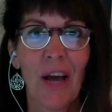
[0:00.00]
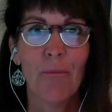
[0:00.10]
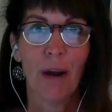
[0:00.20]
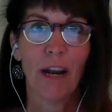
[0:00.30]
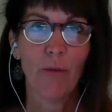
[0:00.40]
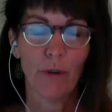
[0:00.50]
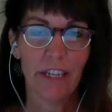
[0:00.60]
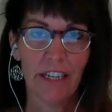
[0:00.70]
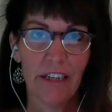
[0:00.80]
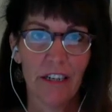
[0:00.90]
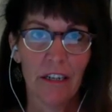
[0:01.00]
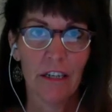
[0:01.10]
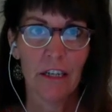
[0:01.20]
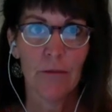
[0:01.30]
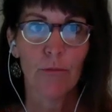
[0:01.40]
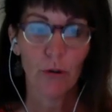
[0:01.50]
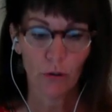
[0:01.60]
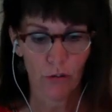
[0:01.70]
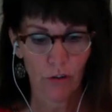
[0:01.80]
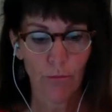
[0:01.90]
might read,
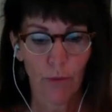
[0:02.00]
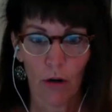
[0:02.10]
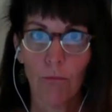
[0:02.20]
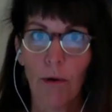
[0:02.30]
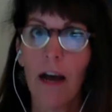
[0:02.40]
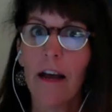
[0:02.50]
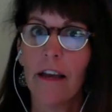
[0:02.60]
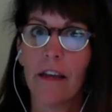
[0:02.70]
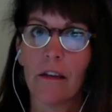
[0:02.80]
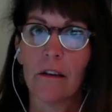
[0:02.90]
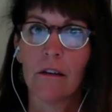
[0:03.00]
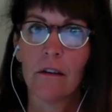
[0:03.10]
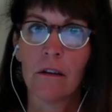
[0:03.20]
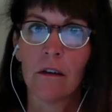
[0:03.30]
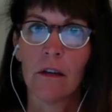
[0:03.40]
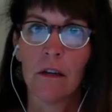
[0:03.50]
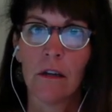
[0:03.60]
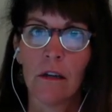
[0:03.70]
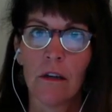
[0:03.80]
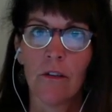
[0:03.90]
produced and bottled by.
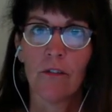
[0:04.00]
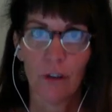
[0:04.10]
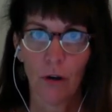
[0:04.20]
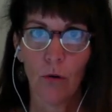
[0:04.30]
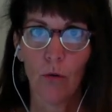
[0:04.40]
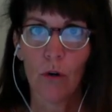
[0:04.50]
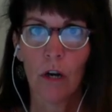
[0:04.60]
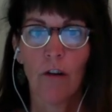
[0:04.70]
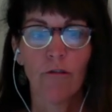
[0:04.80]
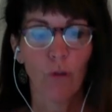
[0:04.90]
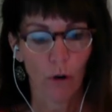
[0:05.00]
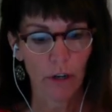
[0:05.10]
So, for